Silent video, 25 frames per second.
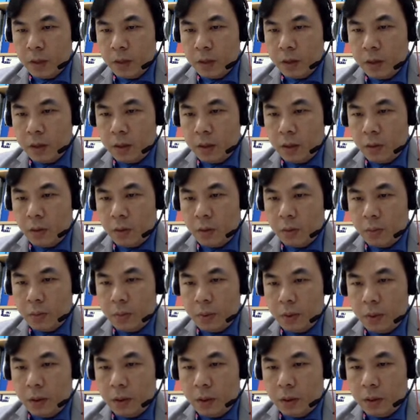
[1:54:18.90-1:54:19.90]
that will
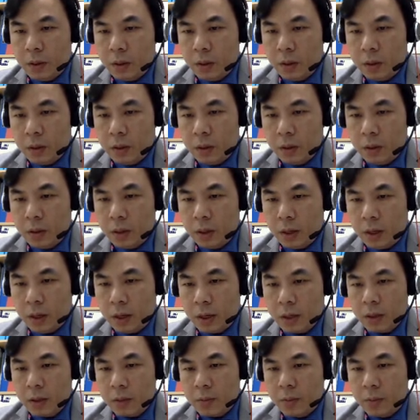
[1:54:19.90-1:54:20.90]
be
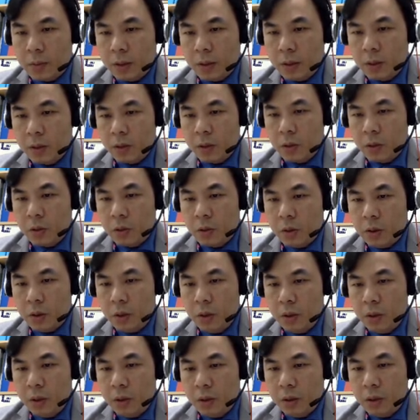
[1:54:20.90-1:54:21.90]
x plus
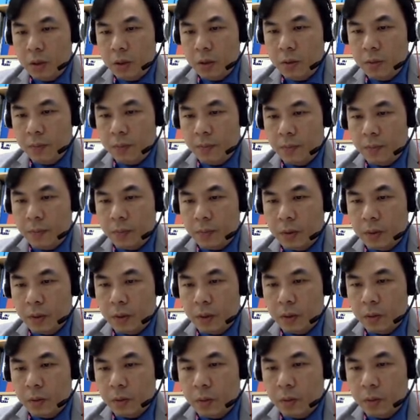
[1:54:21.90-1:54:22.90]
3,
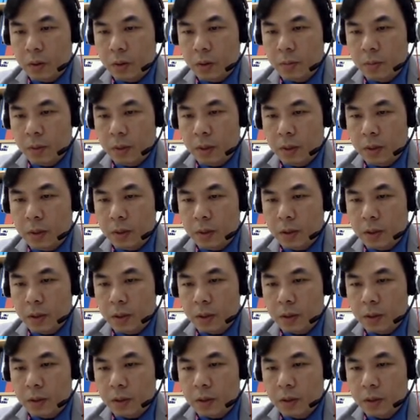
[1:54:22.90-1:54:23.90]
1 minus
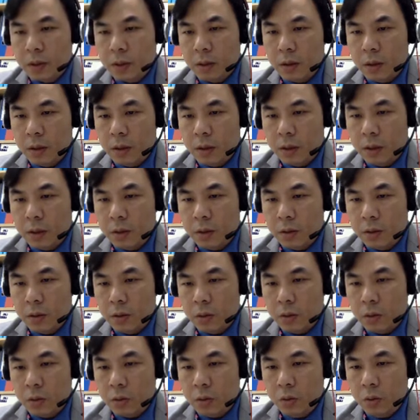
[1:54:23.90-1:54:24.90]
x. So
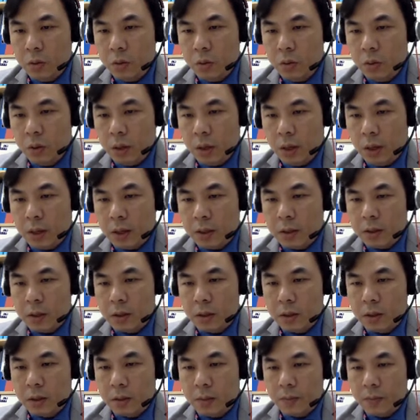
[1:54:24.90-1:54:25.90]

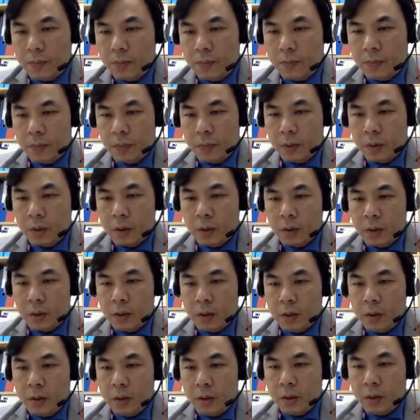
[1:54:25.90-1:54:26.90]
2x
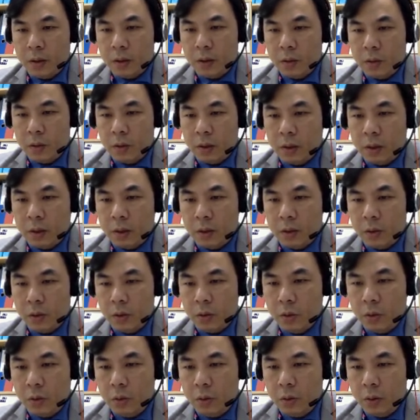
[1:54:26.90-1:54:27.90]
is equal to negative
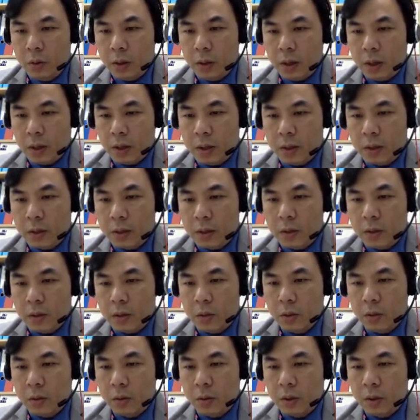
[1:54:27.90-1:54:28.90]
2, x is
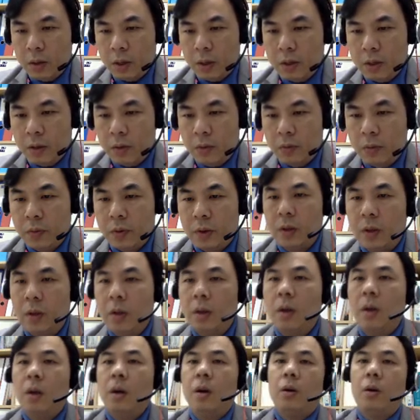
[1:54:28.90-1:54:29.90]
equal to negative 1.
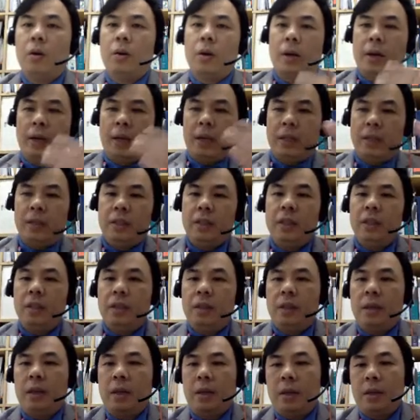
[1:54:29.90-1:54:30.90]
Alright, indeed
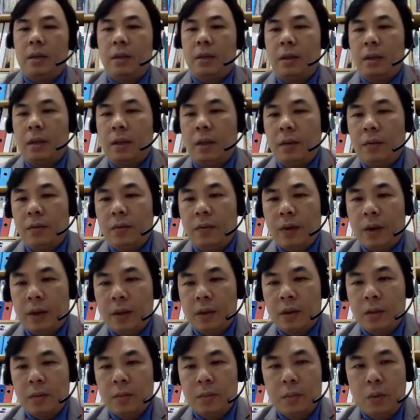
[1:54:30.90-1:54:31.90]
there is an
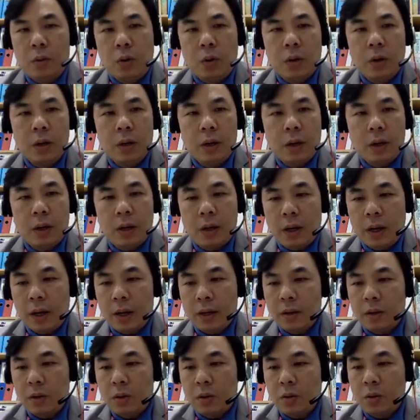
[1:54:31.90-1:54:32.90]
inflection point at
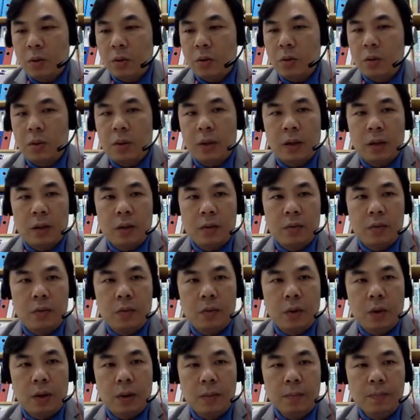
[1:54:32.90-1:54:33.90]
x equal to negative
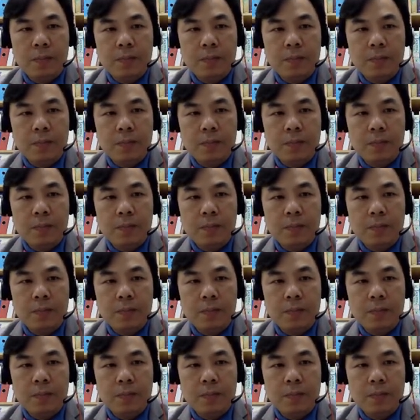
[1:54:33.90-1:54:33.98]
1.